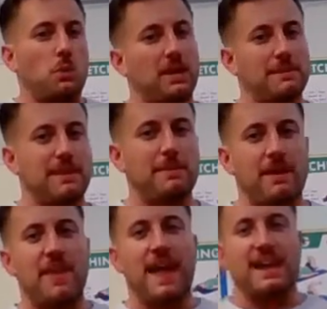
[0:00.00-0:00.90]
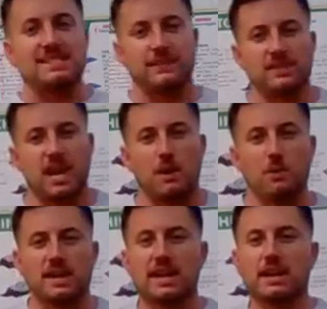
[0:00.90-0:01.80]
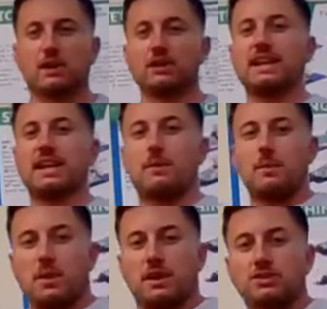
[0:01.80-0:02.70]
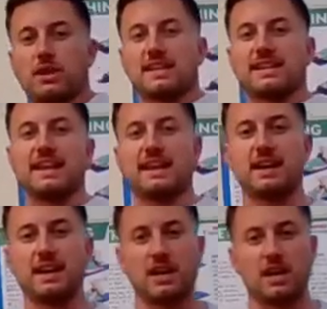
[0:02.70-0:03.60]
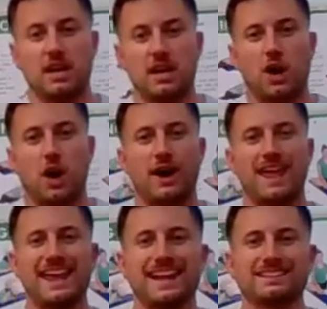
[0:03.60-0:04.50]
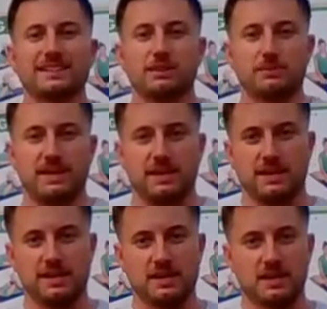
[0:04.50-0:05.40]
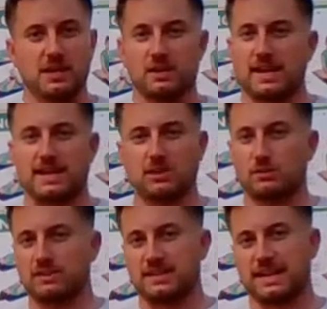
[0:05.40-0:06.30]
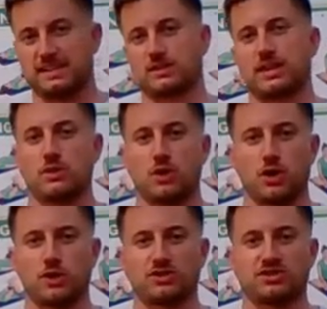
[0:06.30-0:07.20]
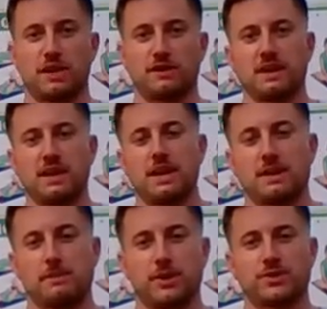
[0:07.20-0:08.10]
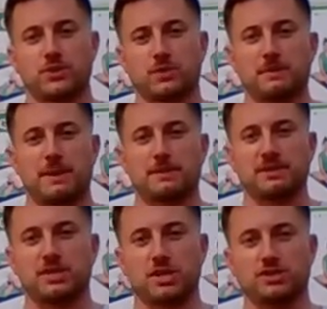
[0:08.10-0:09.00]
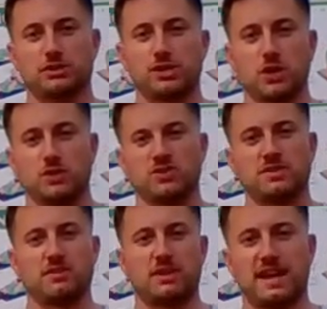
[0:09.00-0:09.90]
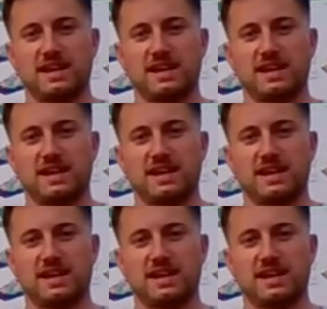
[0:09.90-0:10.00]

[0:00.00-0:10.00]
What I mean by that is every time we kick our leg up, we want to try to kick our hand a little bit. Okay, don't kick it so that you hurt yourself, but you just want to be able to touch your toes with your